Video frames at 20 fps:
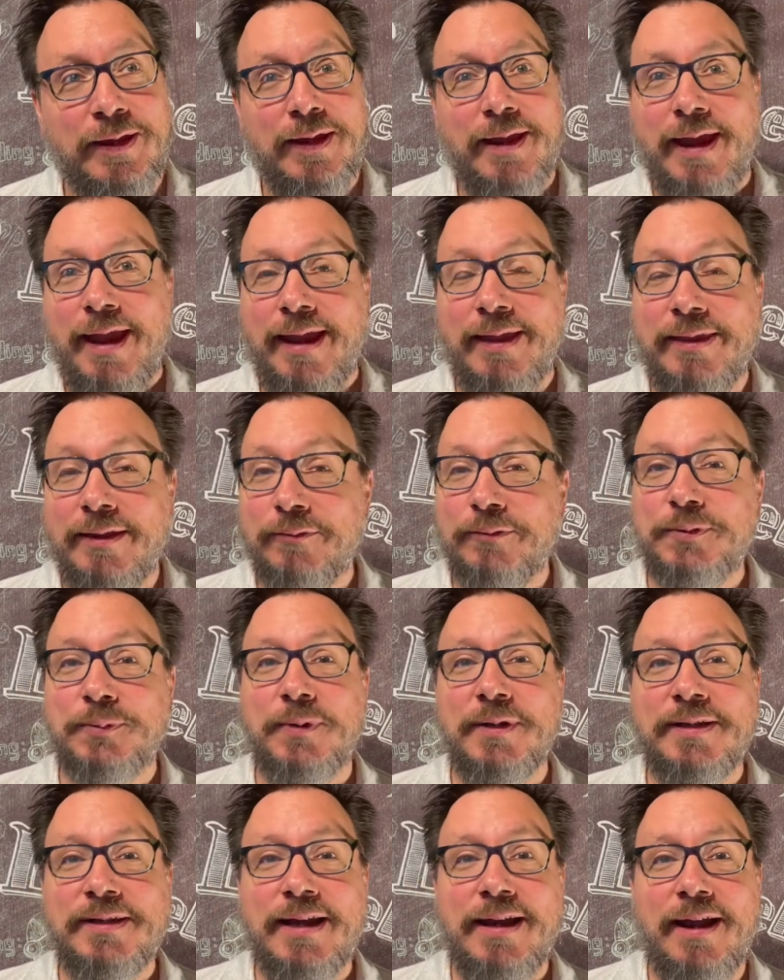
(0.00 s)
And there was
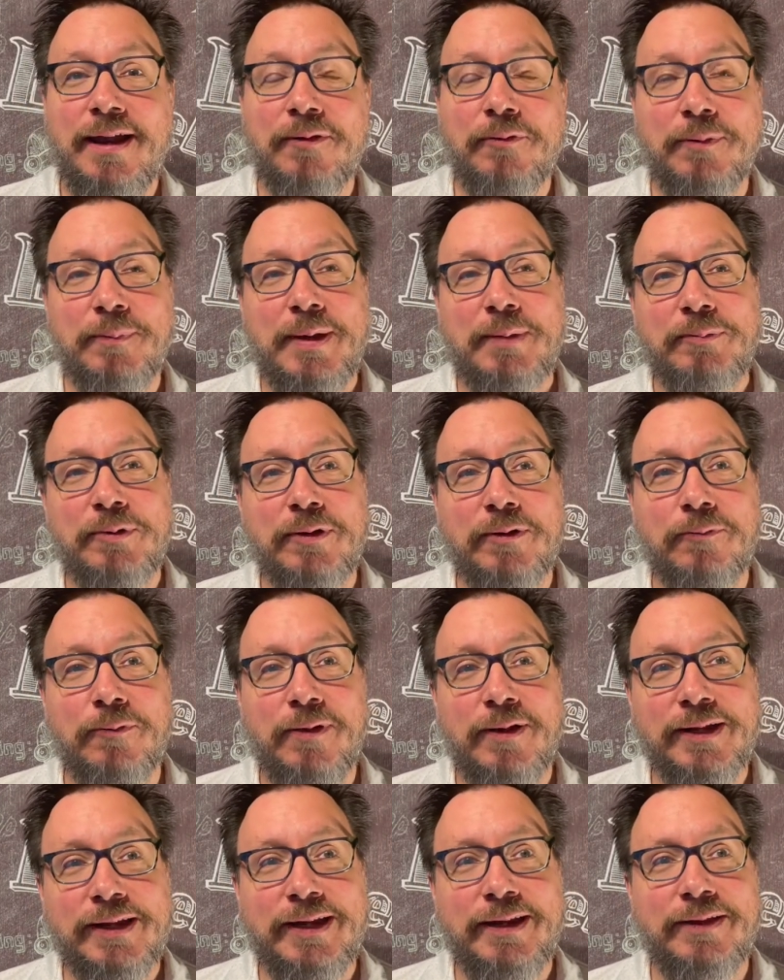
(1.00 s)
one day I remember
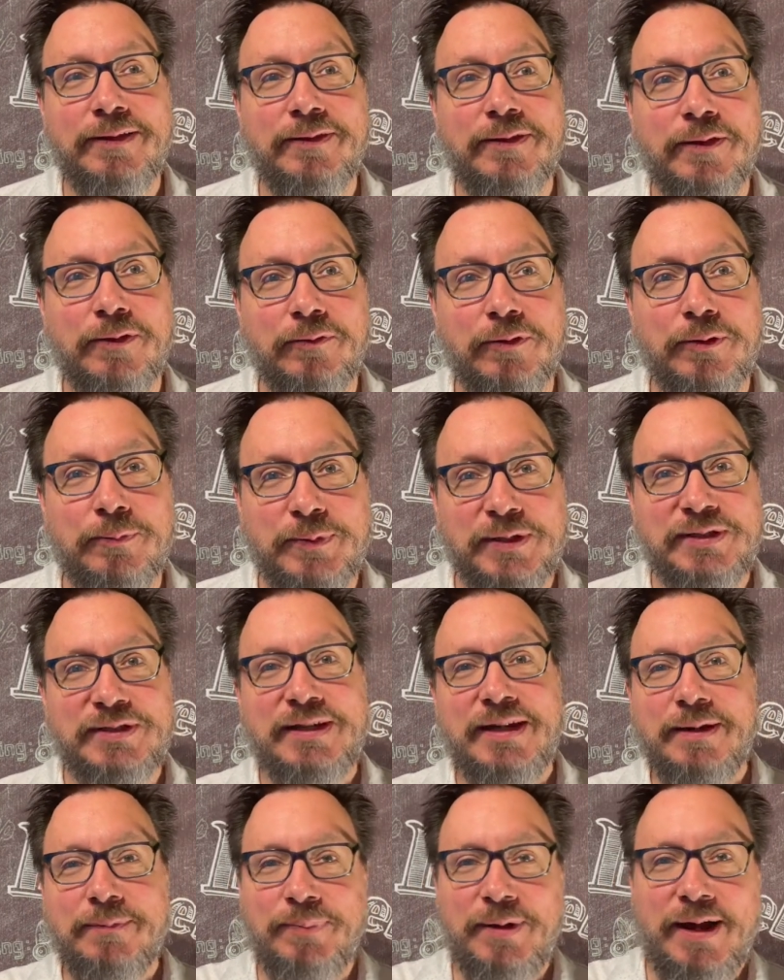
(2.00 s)
walking into their room and
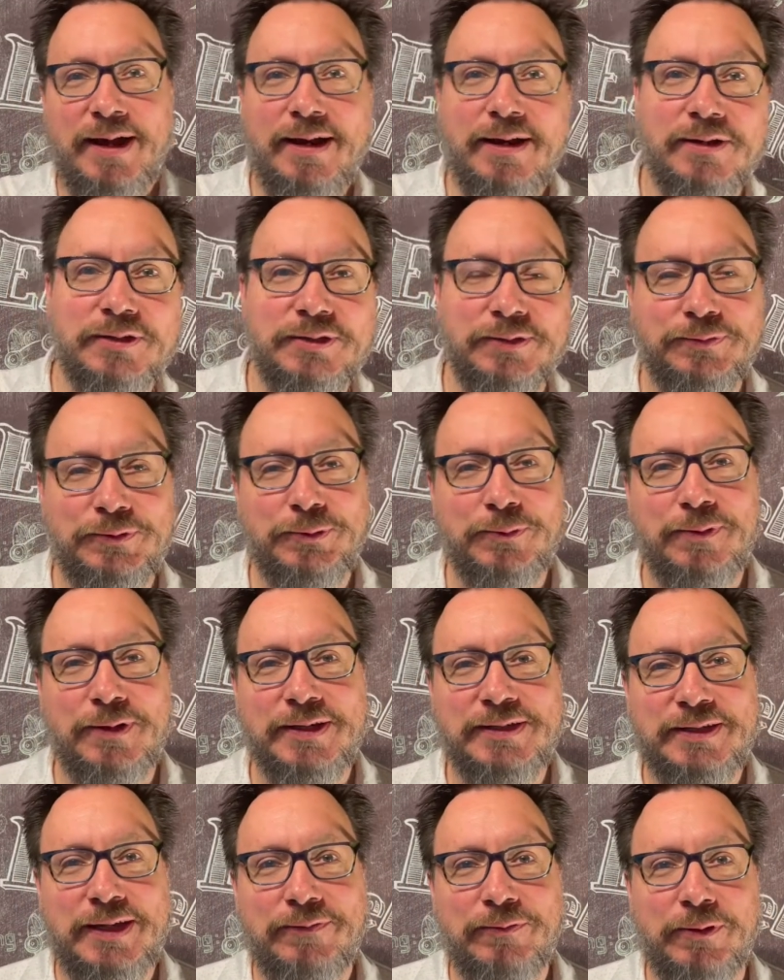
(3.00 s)
seeing piles of
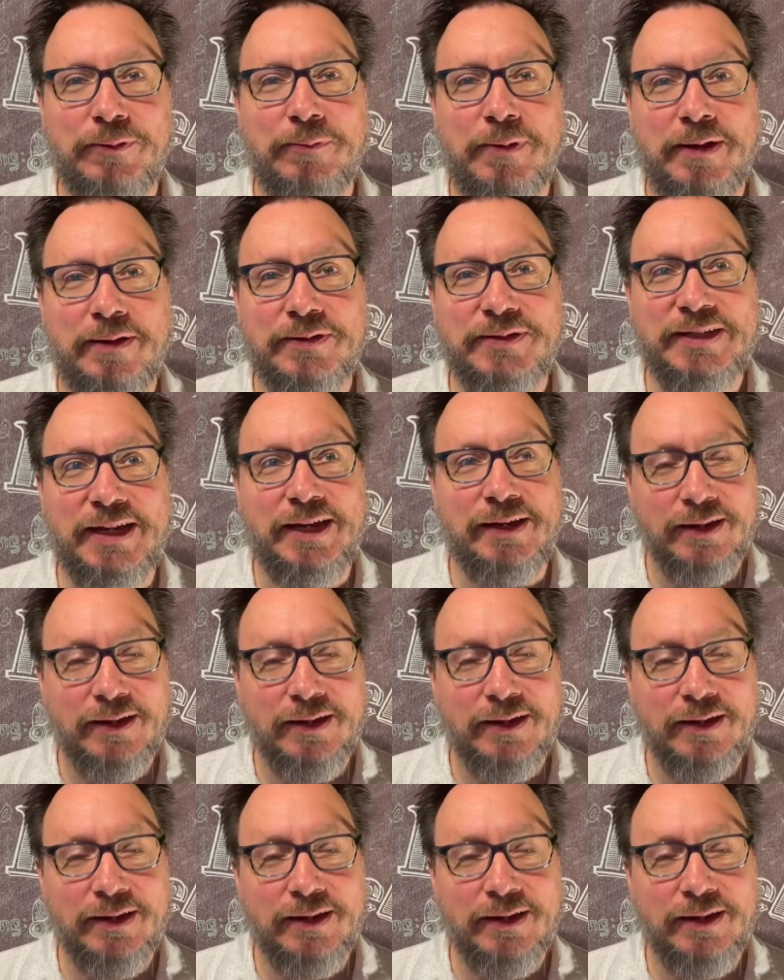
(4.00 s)
toys everywhere and saying,